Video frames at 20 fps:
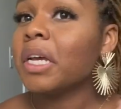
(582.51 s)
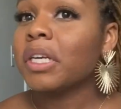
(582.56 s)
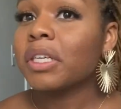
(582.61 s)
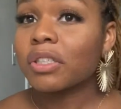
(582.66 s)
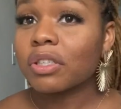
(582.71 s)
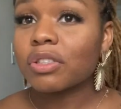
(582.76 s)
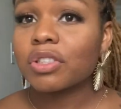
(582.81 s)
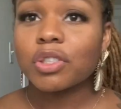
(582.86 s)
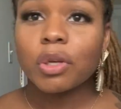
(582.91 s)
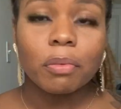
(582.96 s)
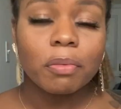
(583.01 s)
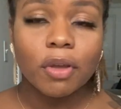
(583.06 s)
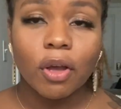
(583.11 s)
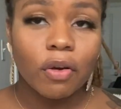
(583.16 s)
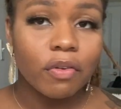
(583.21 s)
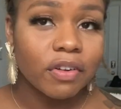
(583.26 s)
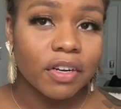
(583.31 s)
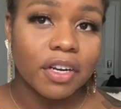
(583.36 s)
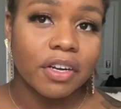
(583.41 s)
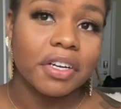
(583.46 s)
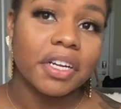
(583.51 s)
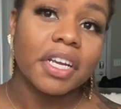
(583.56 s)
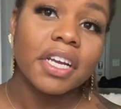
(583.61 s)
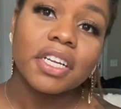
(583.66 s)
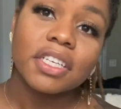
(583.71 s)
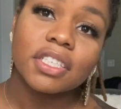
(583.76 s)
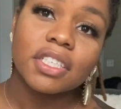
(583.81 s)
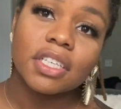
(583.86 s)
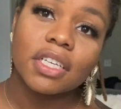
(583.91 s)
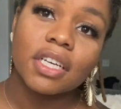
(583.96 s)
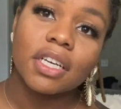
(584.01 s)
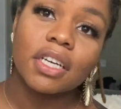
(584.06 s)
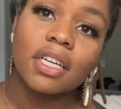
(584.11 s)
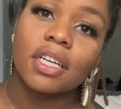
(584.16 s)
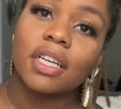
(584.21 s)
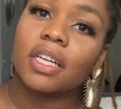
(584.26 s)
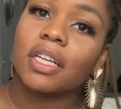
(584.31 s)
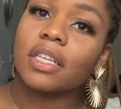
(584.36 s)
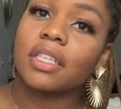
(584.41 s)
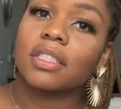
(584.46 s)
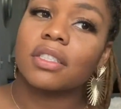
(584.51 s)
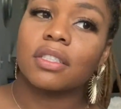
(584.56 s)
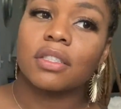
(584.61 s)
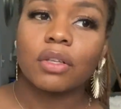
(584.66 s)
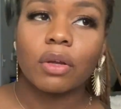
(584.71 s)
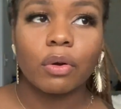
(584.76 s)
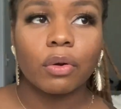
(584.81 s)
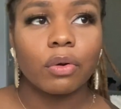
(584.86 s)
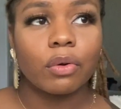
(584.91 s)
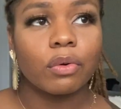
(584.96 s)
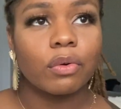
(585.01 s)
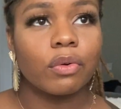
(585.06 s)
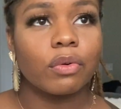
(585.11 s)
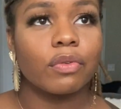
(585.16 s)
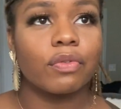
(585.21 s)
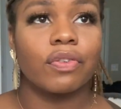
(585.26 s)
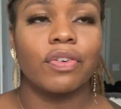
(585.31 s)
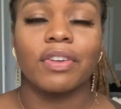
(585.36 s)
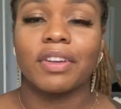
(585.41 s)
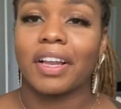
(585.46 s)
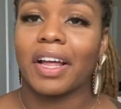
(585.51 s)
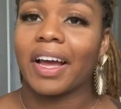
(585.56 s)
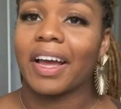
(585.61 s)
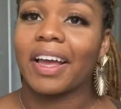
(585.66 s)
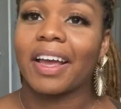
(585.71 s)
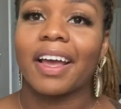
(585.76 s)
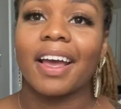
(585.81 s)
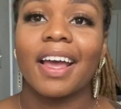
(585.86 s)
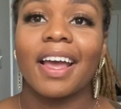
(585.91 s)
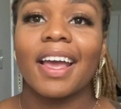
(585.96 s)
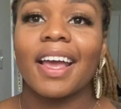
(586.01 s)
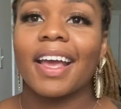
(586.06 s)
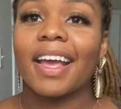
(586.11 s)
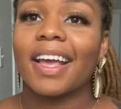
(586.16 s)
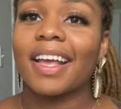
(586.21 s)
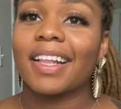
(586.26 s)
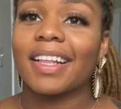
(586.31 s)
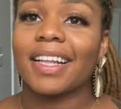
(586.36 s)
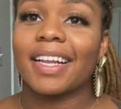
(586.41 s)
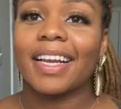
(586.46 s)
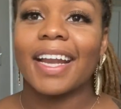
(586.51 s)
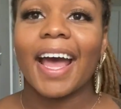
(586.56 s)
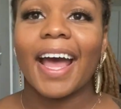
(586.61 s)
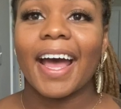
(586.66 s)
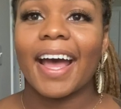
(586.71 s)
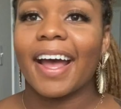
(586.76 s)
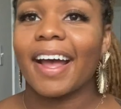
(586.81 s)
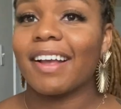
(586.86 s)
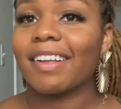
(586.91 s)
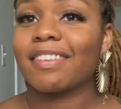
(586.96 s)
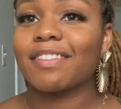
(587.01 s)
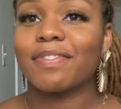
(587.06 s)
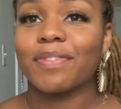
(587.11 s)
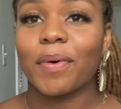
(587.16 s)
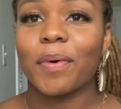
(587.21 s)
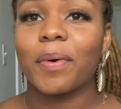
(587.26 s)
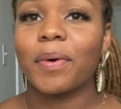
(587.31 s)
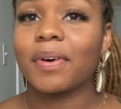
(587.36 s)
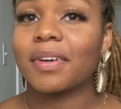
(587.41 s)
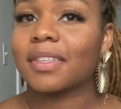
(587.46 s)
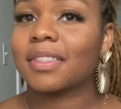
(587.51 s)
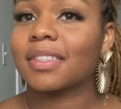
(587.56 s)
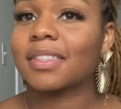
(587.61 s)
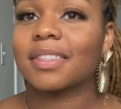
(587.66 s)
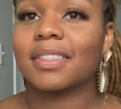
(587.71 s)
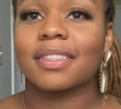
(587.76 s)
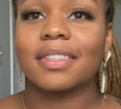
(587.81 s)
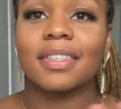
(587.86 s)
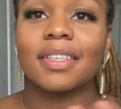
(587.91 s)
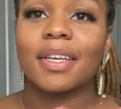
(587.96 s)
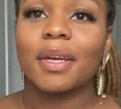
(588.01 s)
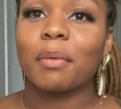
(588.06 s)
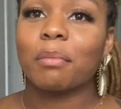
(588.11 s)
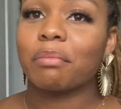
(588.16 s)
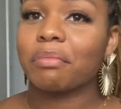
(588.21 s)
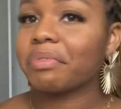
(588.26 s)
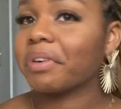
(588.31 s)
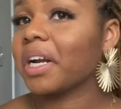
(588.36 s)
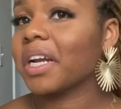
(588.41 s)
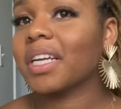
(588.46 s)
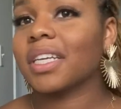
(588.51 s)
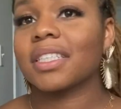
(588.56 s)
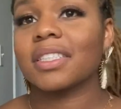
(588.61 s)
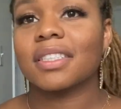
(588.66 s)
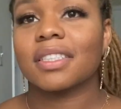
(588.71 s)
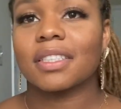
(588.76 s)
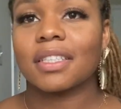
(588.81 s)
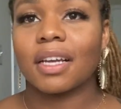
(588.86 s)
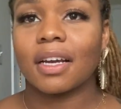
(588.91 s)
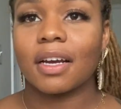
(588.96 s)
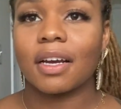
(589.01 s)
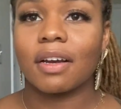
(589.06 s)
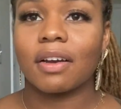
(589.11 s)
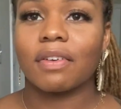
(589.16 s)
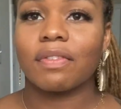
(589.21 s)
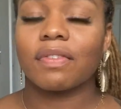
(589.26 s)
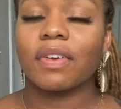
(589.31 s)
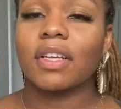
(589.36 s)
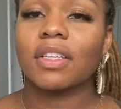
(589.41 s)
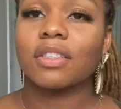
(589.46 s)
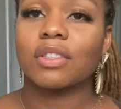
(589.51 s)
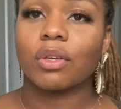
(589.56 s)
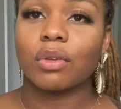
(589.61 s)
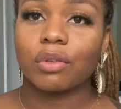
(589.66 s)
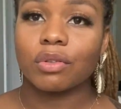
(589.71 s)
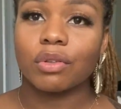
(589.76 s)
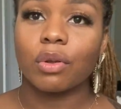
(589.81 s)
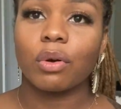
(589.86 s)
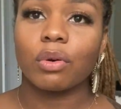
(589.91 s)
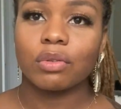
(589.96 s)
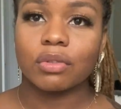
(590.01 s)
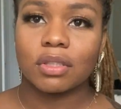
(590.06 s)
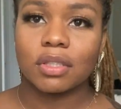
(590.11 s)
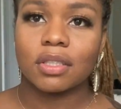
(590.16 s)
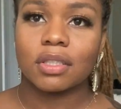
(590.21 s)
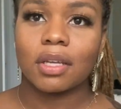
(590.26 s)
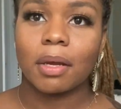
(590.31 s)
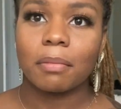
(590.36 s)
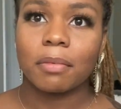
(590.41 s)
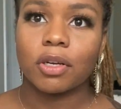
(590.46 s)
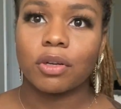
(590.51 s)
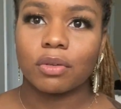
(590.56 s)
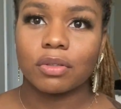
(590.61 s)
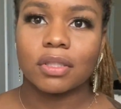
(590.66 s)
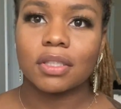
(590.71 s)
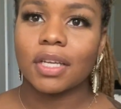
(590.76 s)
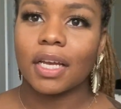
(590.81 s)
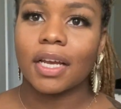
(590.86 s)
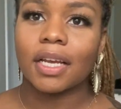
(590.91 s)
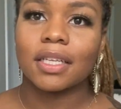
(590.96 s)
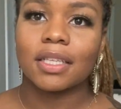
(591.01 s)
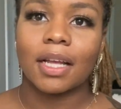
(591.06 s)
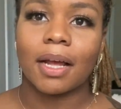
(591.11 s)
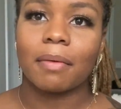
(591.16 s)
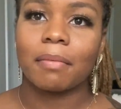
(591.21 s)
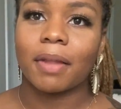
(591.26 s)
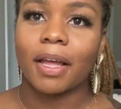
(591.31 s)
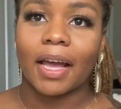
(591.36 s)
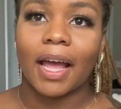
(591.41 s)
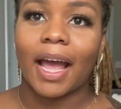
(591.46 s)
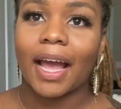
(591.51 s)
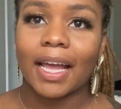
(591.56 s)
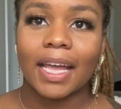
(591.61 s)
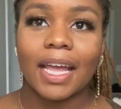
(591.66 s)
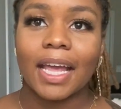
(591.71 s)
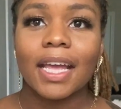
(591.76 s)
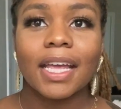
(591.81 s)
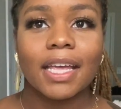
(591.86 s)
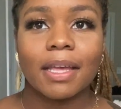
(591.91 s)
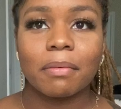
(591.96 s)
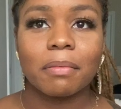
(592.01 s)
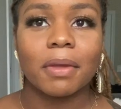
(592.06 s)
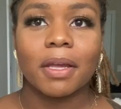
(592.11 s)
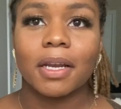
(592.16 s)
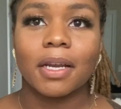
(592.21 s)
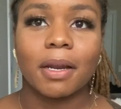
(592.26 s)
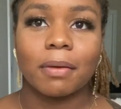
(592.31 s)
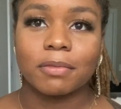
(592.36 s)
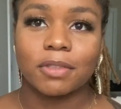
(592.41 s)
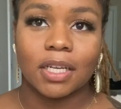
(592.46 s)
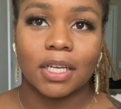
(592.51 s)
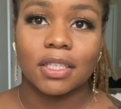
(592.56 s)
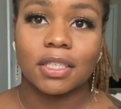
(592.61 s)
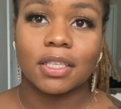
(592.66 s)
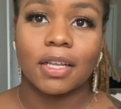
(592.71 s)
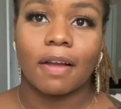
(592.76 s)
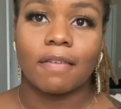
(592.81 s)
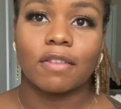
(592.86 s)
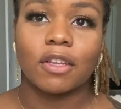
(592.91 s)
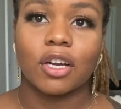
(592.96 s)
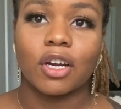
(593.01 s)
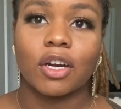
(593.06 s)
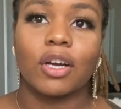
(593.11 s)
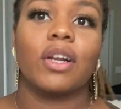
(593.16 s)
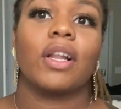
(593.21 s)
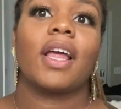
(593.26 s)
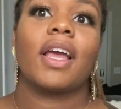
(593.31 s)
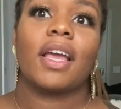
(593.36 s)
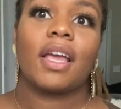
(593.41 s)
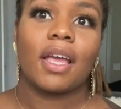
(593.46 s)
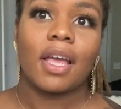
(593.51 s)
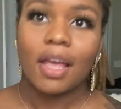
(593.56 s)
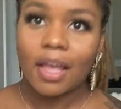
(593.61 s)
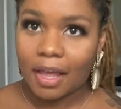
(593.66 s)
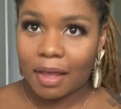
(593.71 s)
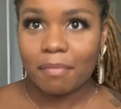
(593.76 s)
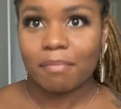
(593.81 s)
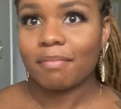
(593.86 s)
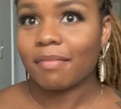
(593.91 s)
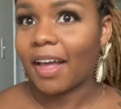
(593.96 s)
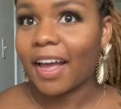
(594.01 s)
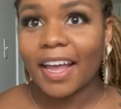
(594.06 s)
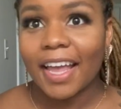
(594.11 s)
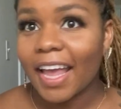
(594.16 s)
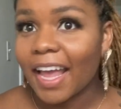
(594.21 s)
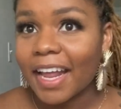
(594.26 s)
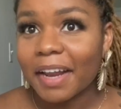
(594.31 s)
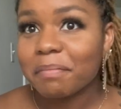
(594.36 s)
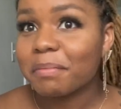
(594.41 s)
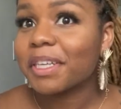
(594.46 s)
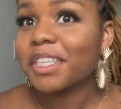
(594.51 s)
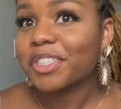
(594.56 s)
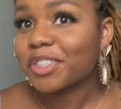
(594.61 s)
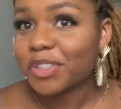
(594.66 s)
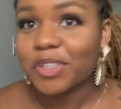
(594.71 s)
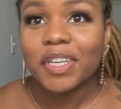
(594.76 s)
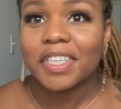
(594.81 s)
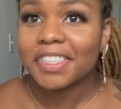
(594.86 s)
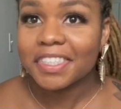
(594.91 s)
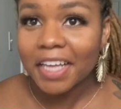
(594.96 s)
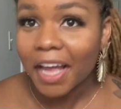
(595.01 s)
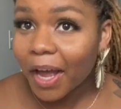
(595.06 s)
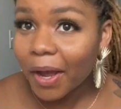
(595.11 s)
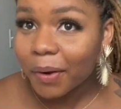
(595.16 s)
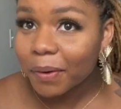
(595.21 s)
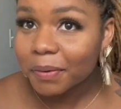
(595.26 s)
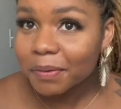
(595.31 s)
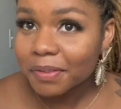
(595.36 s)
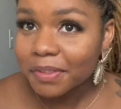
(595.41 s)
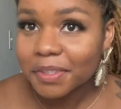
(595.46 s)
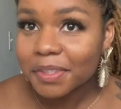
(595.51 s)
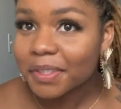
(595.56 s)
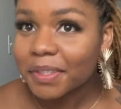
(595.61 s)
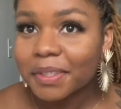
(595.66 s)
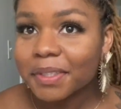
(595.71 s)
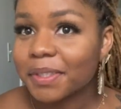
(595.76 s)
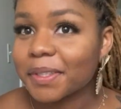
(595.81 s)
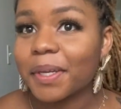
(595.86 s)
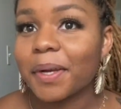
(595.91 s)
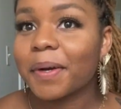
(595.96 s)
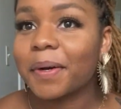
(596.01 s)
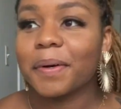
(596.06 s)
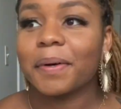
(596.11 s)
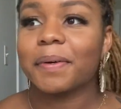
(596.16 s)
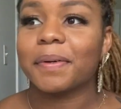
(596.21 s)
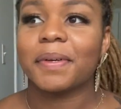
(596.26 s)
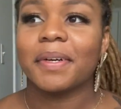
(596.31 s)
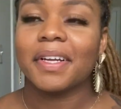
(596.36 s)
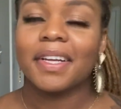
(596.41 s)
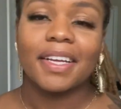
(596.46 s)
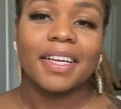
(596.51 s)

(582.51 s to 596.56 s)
So she'll be over there in the kitchen, in the stove, like in the knives, forks, breaking stuff. And so some of those days I'm like, I can't keep getting up chasing after her. Like, I can't be stressed out. So